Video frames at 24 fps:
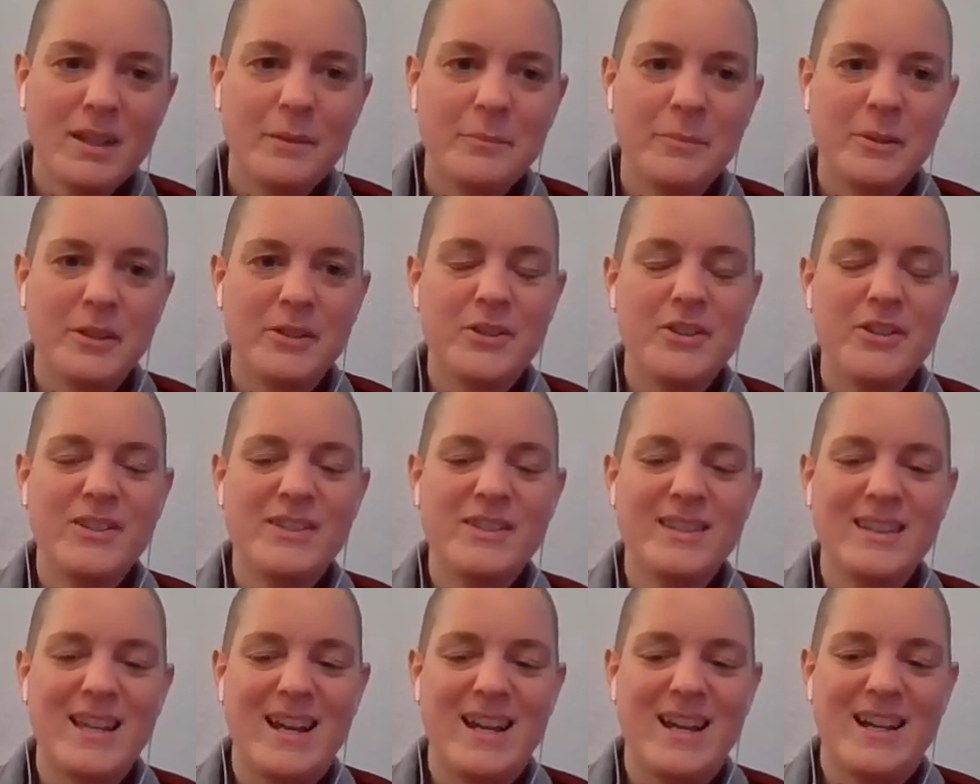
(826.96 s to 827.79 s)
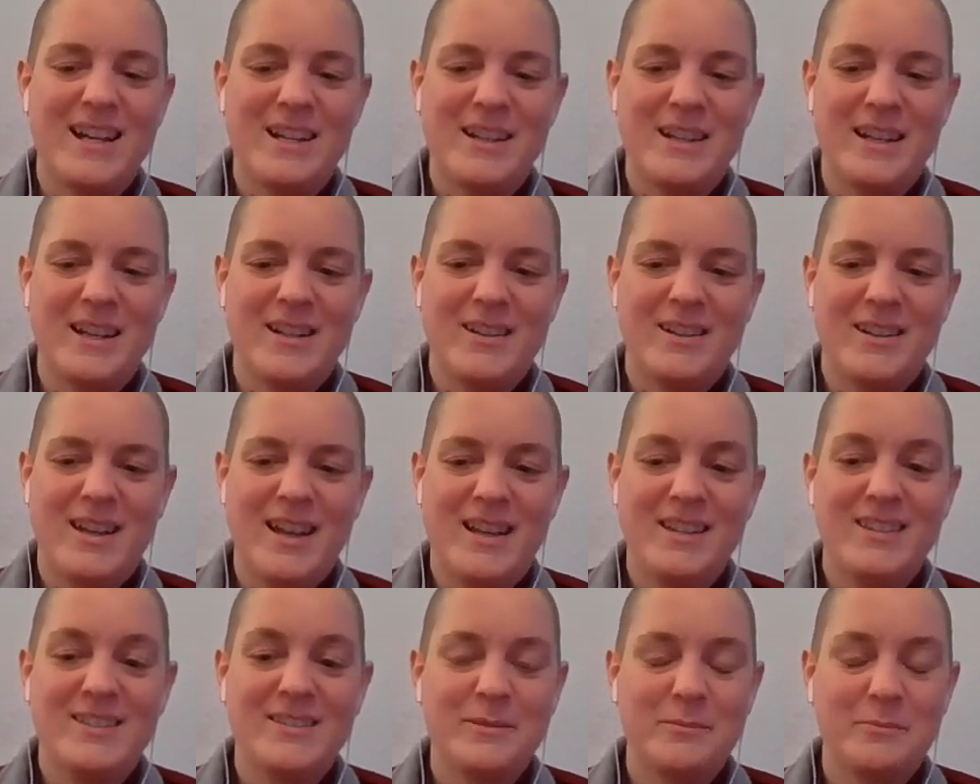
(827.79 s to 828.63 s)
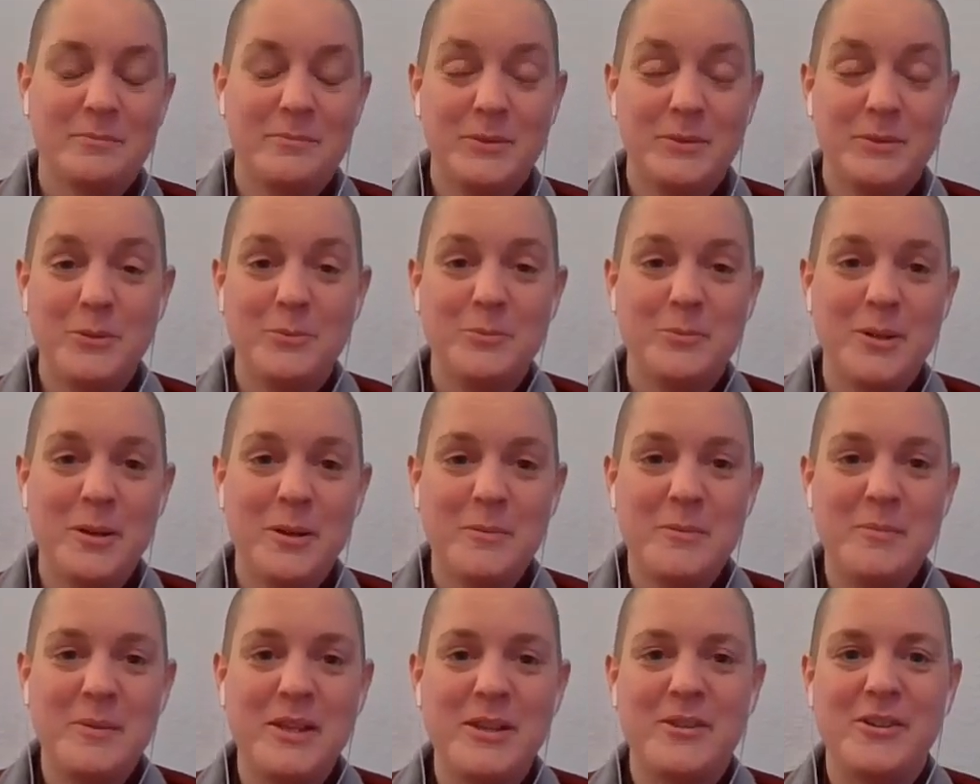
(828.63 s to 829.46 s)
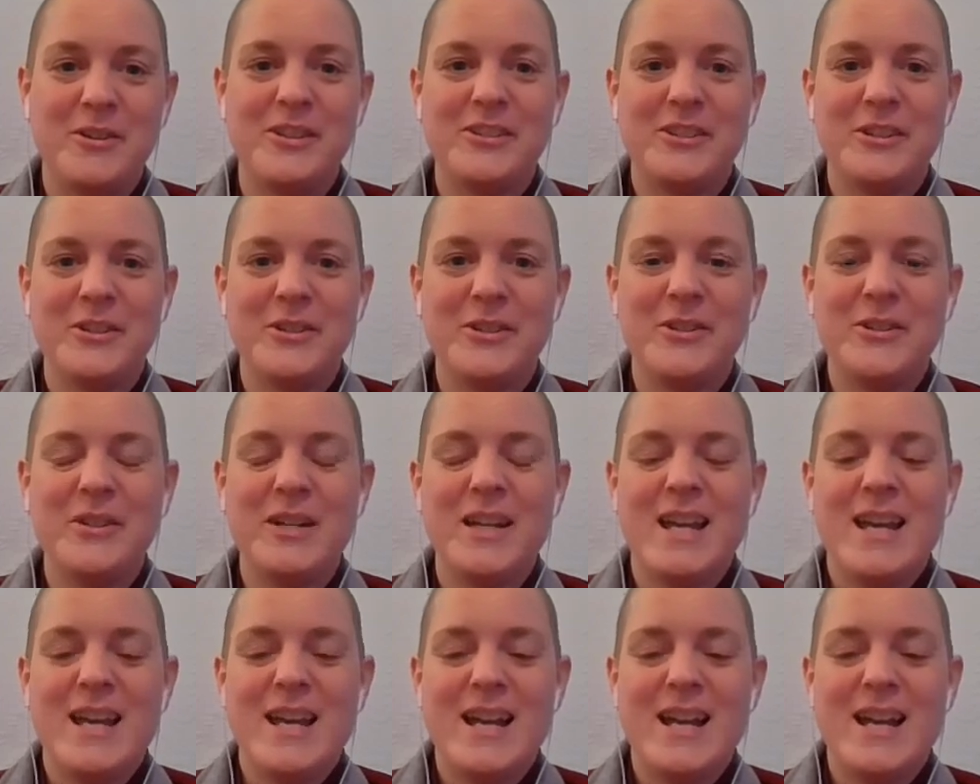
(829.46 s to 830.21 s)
because as you probably all know,